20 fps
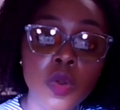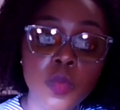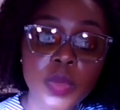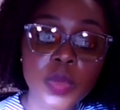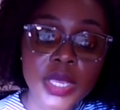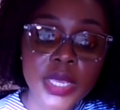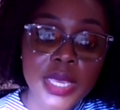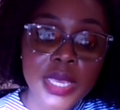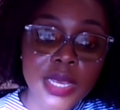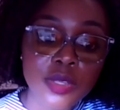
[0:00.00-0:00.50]

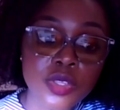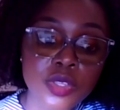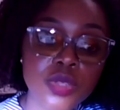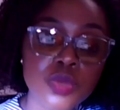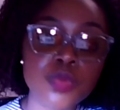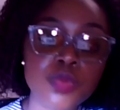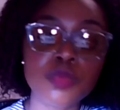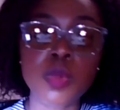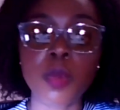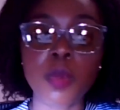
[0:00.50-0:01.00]
we get
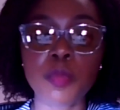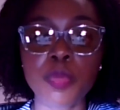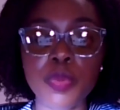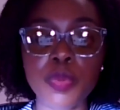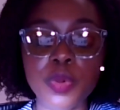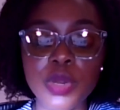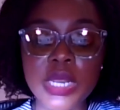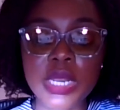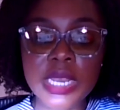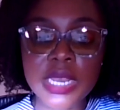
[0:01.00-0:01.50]
to
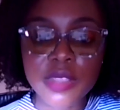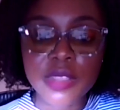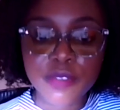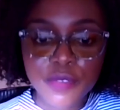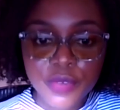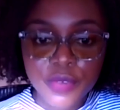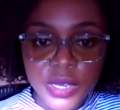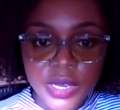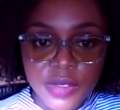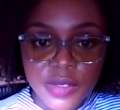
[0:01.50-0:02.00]

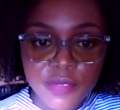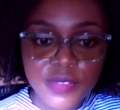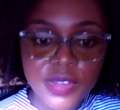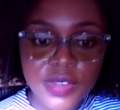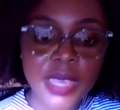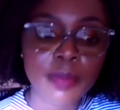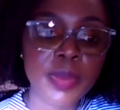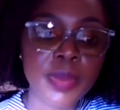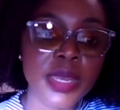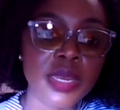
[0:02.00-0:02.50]
proliferative
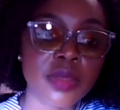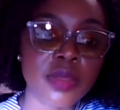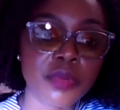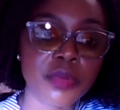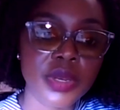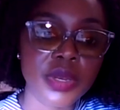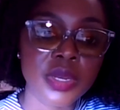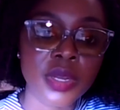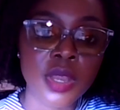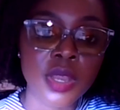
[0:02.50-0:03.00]
diabetic
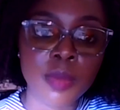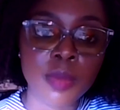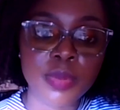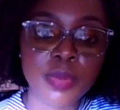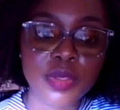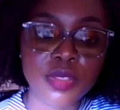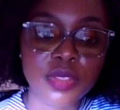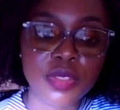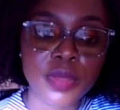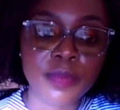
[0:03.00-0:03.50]

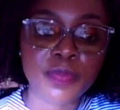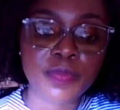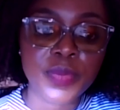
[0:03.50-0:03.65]
retinopathy,